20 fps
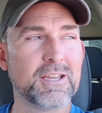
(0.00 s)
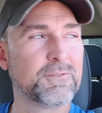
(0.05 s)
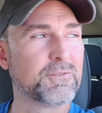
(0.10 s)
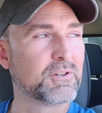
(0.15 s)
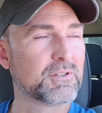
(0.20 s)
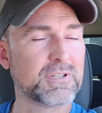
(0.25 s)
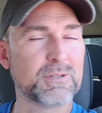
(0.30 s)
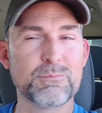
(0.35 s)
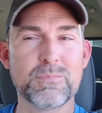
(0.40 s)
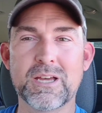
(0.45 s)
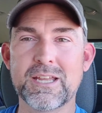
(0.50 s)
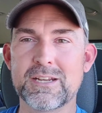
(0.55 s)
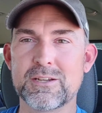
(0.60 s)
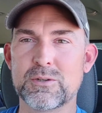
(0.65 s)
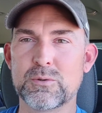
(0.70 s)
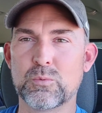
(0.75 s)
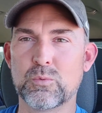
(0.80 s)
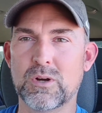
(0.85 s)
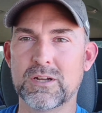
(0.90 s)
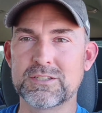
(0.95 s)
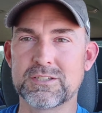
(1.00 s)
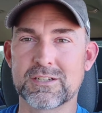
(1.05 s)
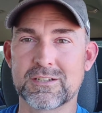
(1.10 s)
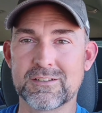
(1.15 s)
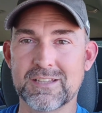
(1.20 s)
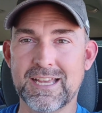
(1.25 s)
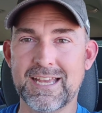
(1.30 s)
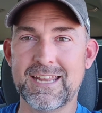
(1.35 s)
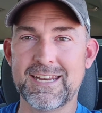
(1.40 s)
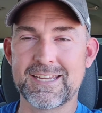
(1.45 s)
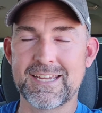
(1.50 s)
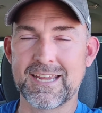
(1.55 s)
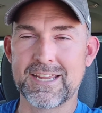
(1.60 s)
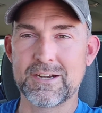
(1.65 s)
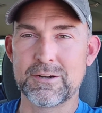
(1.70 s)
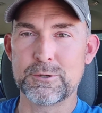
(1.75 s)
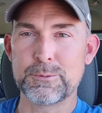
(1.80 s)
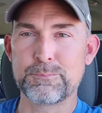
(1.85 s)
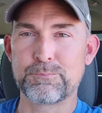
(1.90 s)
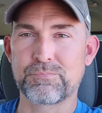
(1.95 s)
if you're somebody who wants a
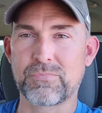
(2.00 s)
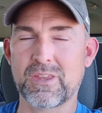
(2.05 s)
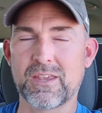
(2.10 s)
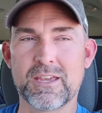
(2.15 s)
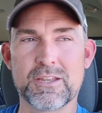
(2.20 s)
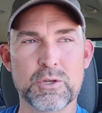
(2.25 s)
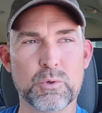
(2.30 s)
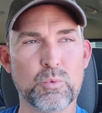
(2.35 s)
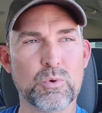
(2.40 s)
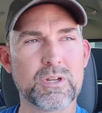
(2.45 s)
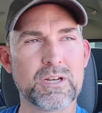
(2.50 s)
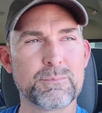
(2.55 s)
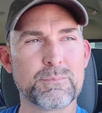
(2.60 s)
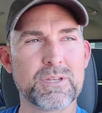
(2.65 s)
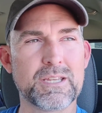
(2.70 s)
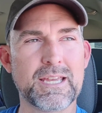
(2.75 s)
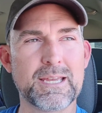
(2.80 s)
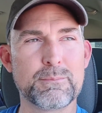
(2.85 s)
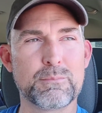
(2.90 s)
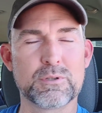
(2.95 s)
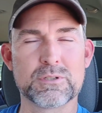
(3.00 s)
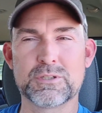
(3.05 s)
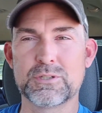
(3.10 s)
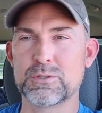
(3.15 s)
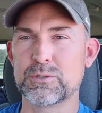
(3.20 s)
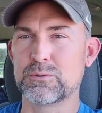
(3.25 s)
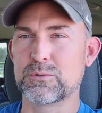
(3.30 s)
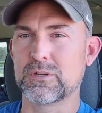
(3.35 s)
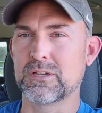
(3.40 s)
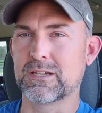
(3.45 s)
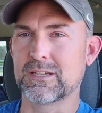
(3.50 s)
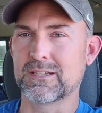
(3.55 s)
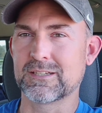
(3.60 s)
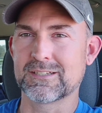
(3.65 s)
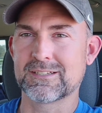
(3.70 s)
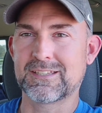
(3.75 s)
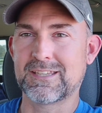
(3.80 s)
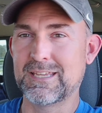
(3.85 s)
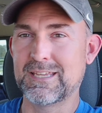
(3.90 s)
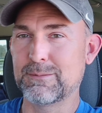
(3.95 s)
Gladiator and you want to be able
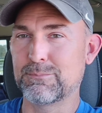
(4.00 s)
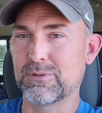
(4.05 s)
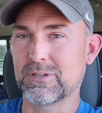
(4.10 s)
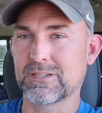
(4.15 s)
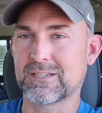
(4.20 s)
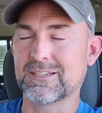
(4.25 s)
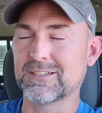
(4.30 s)
to keep it,